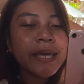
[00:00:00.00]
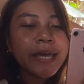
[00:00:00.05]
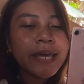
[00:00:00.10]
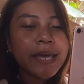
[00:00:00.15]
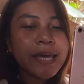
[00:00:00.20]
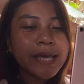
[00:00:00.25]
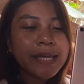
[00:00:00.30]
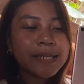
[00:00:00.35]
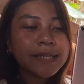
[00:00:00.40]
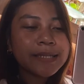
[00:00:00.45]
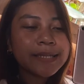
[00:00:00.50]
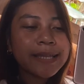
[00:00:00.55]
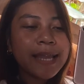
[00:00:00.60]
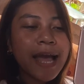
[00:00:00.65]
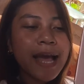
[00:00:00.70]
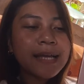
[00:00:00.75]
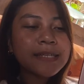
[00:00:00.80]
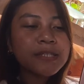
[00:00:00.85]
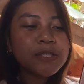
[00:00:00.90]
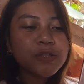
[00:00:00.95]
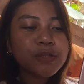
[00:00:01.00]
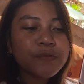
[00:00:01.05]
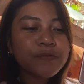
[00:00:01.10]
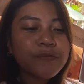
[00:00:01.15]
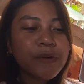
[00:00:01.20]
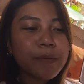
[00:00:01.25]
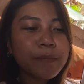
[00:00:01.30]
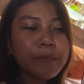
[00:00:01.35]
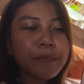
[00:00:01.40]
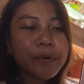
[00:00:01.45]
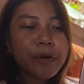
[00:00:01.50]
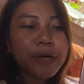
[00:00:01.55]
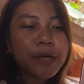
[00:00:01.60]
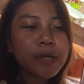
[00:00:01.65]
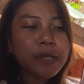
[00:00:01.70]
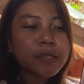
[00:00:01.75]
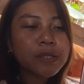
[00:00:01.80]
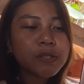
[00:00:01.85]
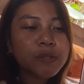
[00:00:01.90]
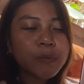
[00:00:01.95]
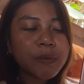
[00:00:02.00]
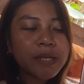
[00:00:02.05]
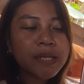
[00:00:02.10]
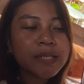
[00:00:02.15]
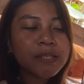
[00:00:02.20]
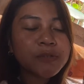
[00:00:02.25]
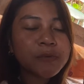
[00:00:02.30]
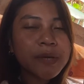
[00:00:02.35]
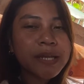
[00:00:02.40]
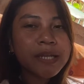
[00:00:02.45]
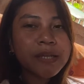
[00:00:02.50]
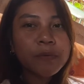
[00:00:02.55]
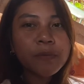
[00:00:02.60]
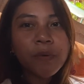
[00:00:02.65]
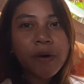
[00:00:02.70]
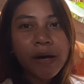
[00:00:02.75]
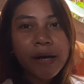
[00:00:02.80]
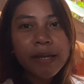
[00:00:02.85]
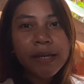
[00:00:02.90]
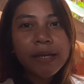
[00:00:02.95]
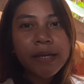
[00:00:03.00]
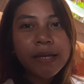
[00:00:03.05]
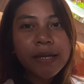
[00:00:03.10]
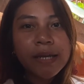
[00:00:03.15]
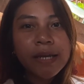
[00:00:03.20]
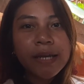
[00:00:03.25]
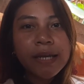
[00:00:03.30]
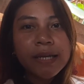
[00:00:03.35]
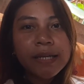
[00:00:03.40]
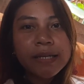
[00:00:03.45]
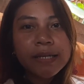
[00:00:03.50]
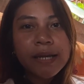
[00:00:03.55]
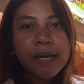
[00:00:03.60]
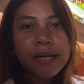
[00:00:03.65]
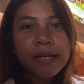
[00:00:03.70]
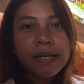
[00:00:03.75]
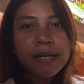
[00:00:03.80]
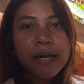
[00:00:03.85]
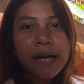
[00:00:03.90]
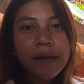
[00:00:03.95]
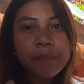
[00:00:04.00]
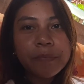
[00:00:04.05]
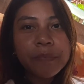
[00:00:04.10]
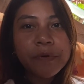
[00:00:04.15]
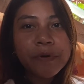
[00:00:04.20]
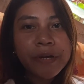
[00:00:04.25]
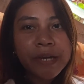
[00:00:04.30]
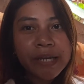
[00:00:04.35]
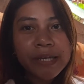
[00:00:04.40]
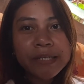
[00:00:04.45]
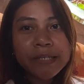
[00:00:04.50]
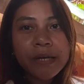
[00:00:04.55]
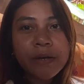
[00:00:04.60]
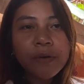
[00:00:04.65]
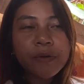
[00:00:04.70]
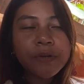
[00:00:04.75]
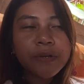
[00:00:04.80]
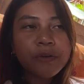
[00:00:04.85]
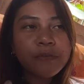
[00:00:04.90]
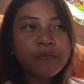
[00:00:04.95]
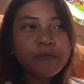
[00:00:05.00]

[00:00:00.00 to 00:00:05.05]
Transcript: And last November 2021, nag-upgrade ako ng